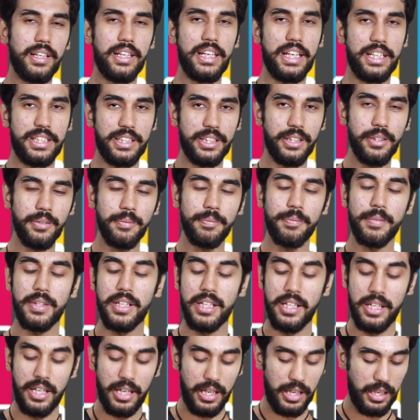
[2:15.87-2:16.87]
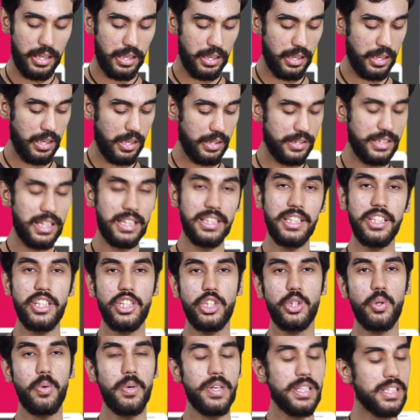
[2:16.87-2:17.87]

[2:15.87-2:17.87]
later. The other issue